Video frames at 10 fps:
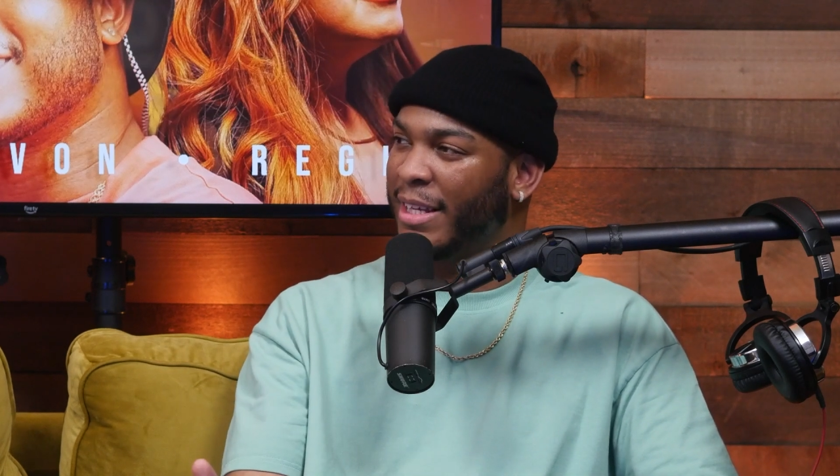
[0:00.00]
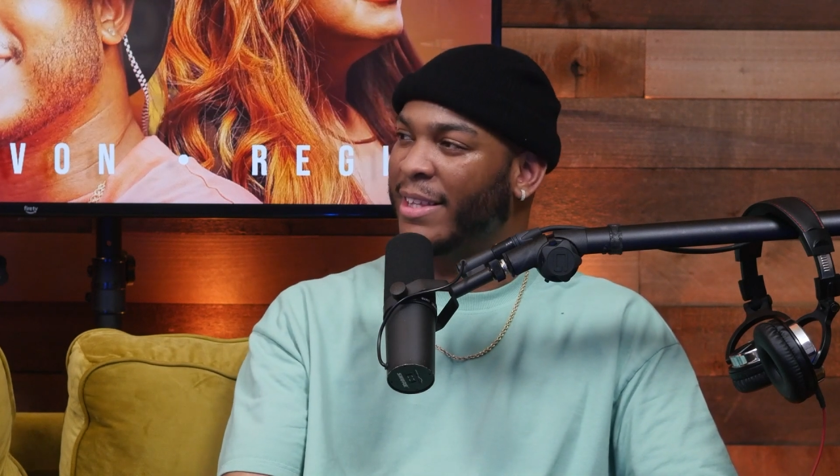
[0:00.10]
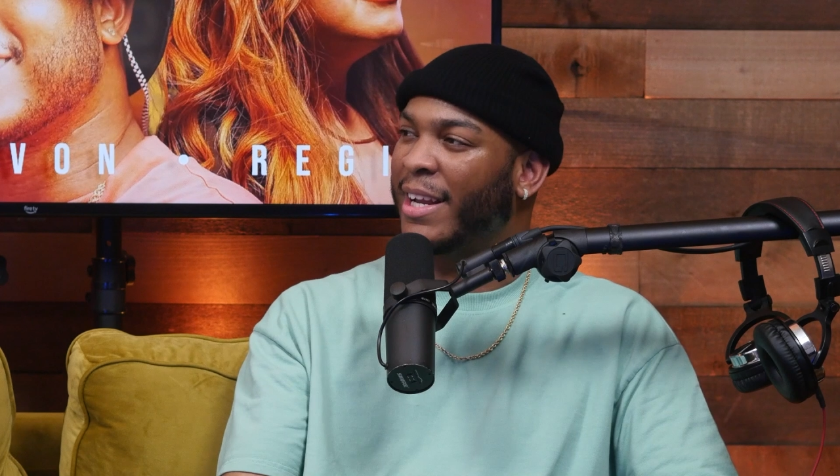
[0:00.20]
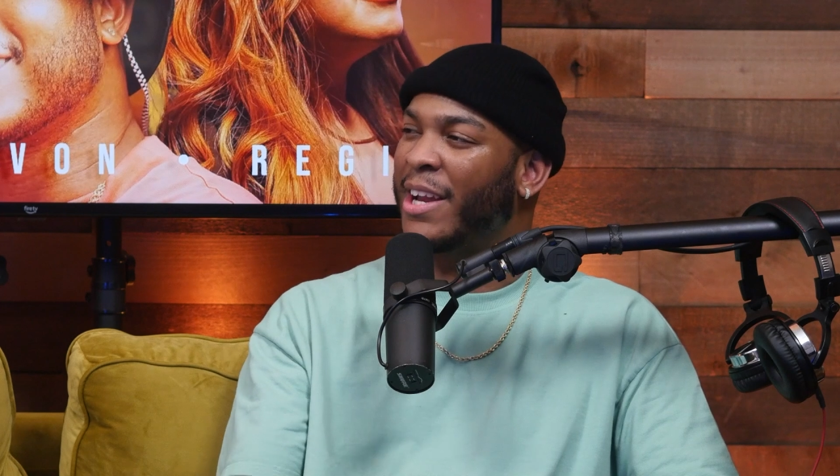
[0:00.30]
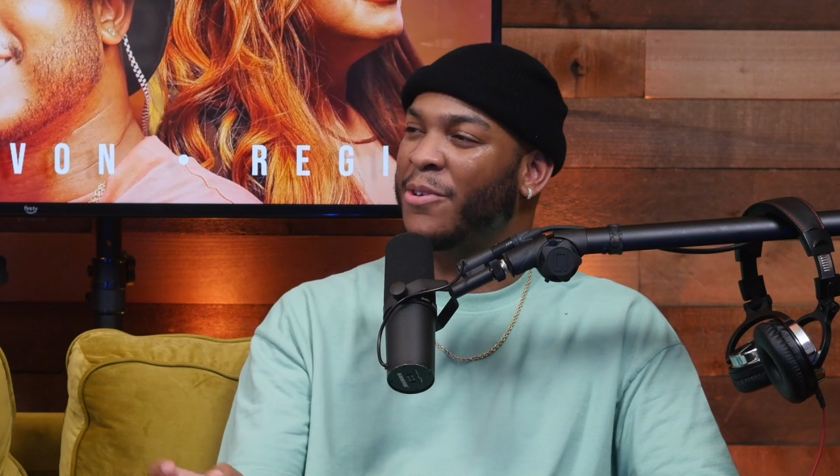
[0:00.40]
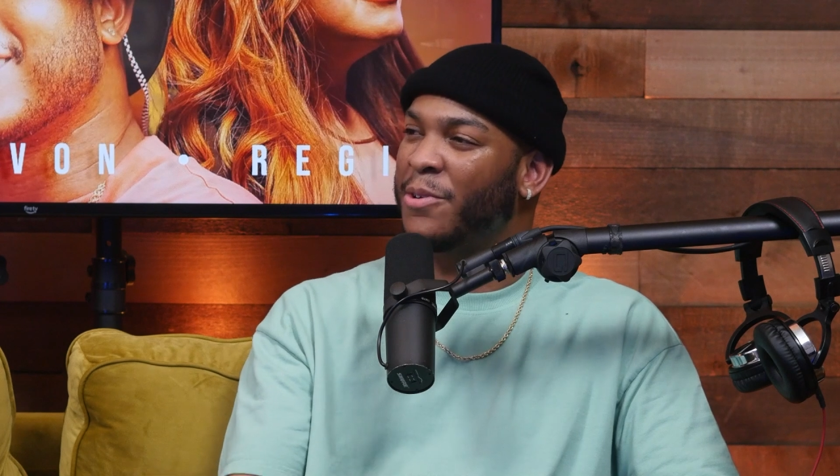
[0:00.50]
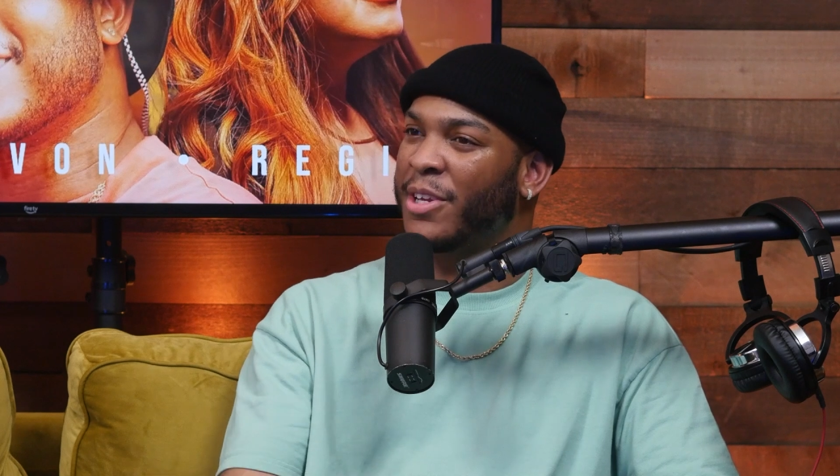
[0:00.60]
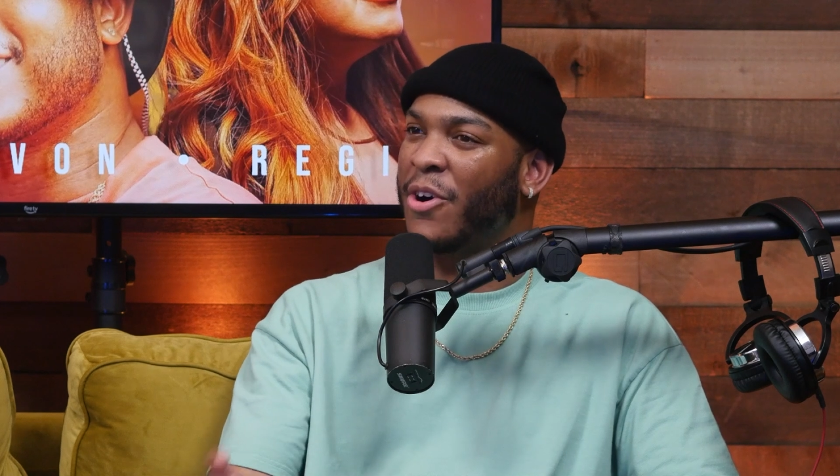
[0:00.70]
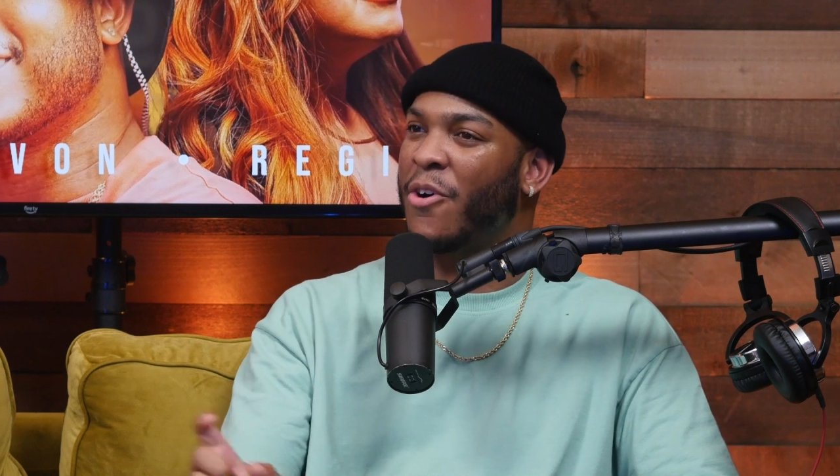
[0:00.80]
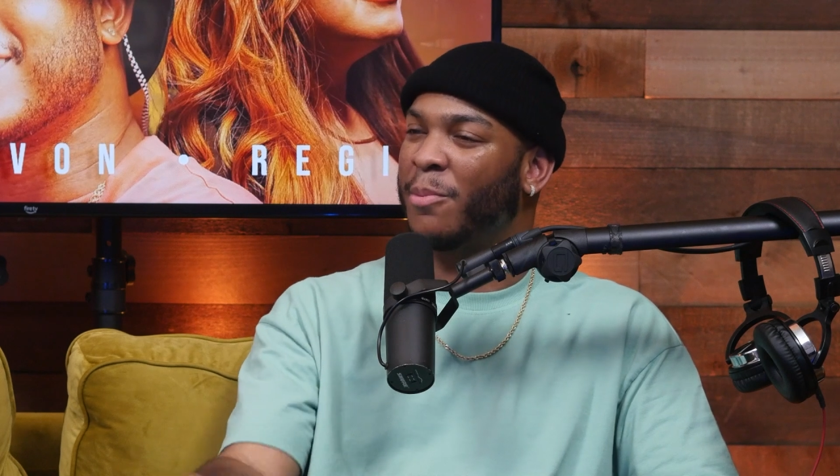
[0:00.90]
and then I know you
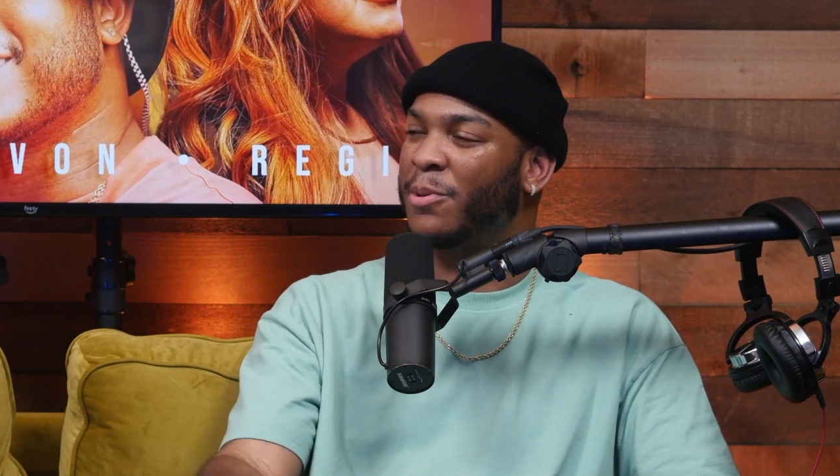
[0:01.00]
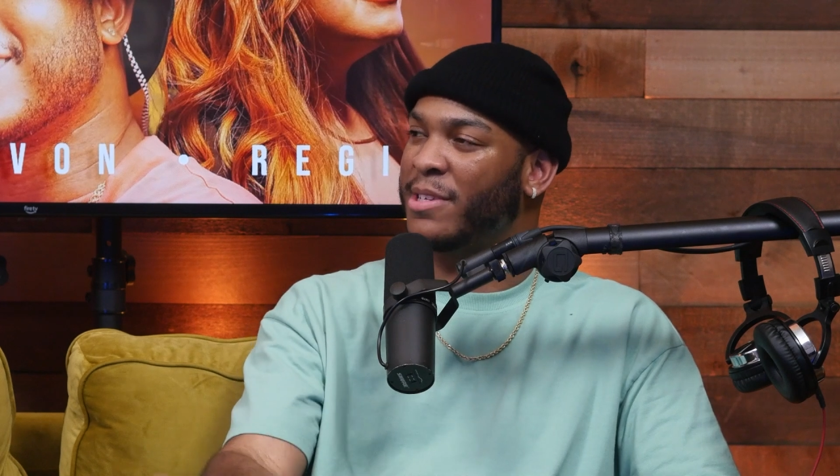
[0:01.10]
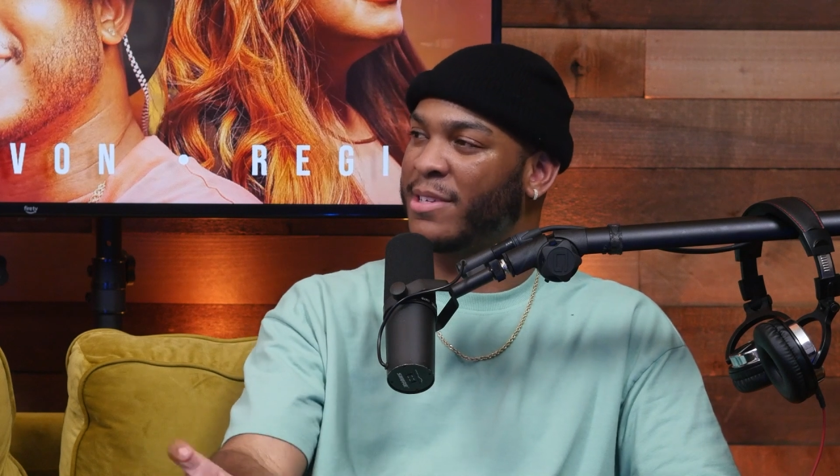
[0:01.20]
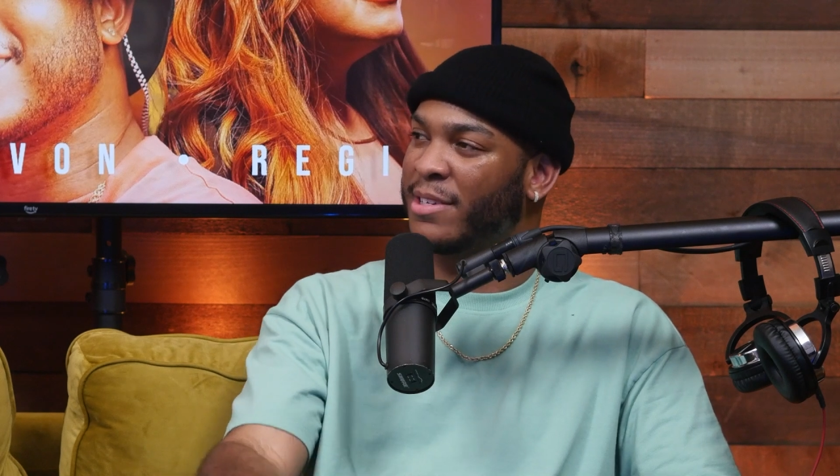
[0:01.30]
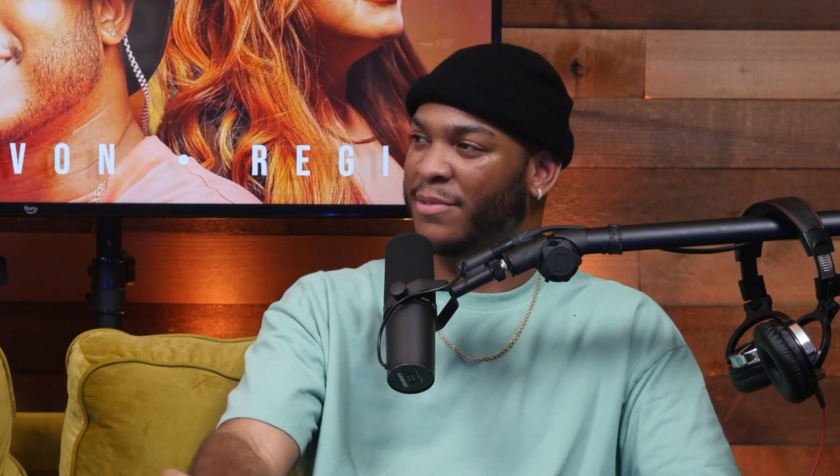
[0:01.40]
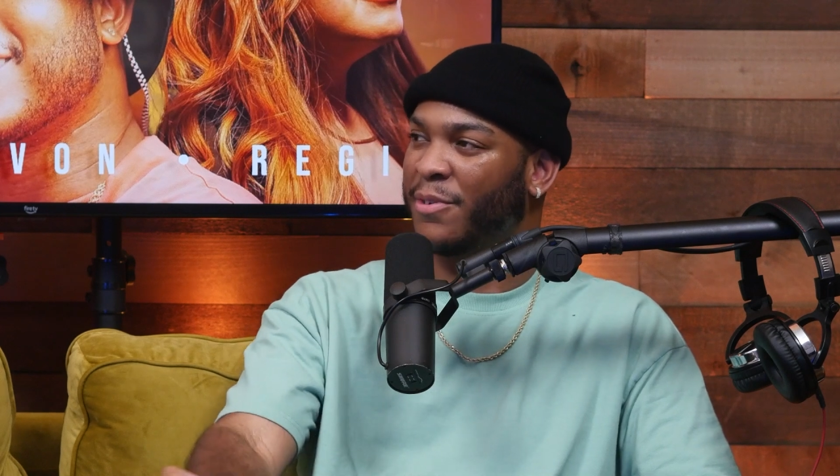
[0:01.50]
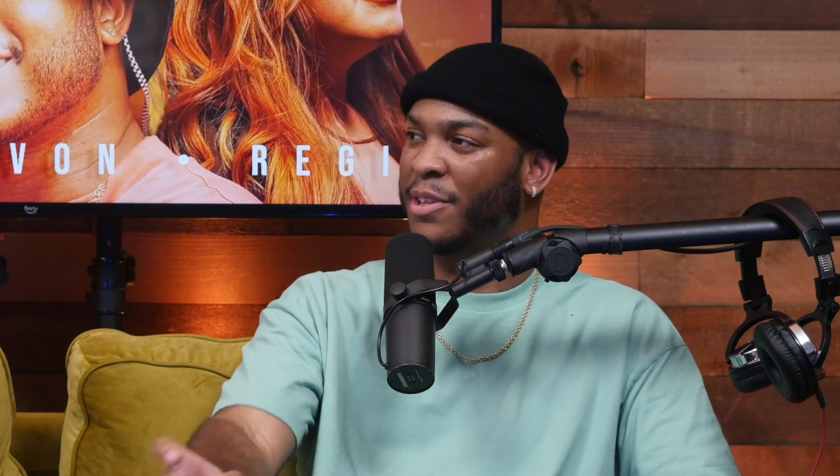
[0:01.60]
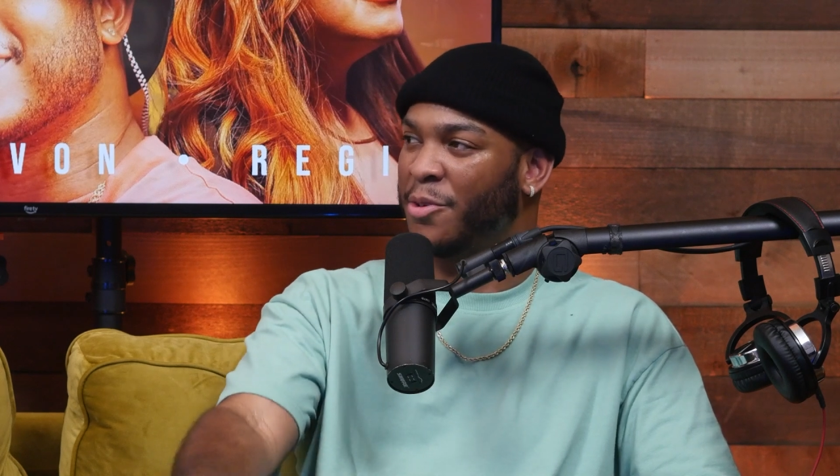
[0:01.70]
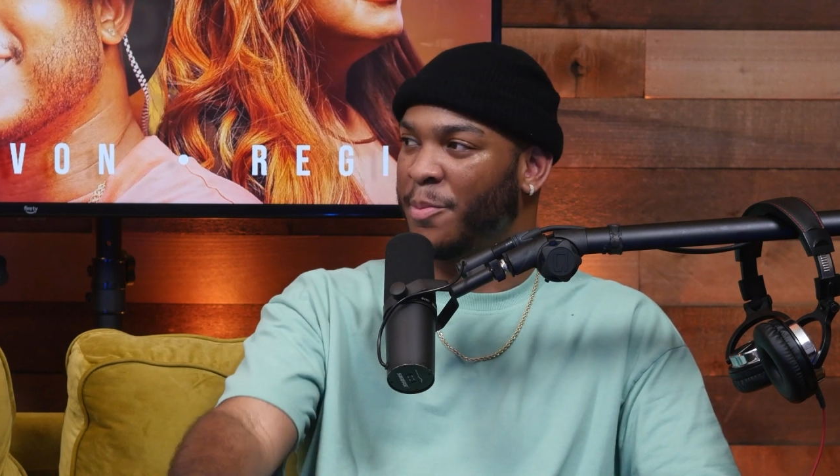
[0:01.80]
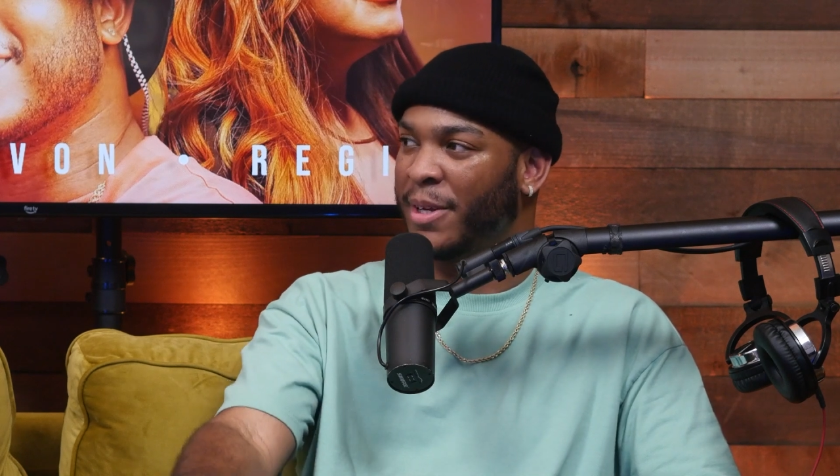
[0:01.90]
did Whoreible Decisions for a
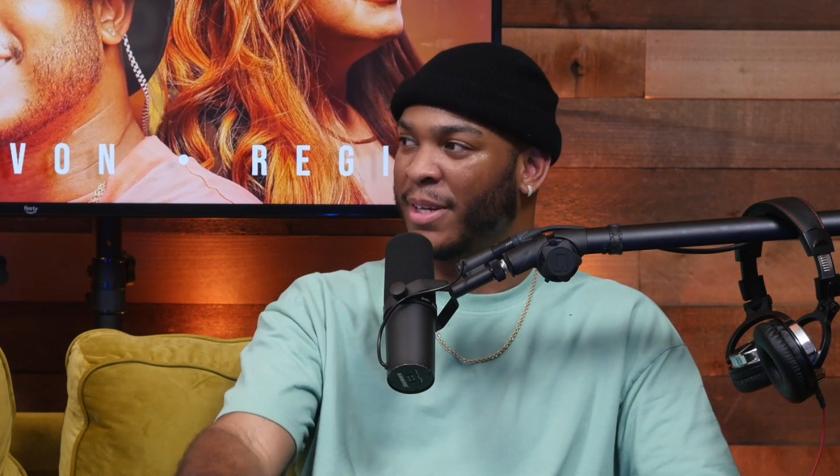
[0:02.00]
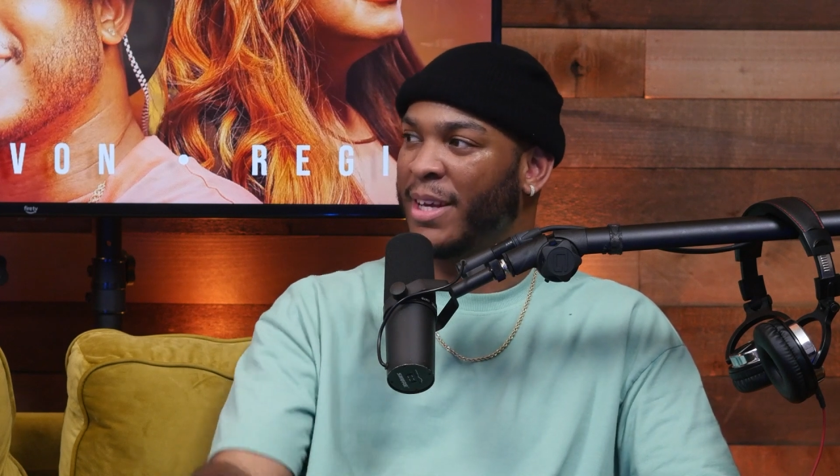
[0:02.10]
little bit.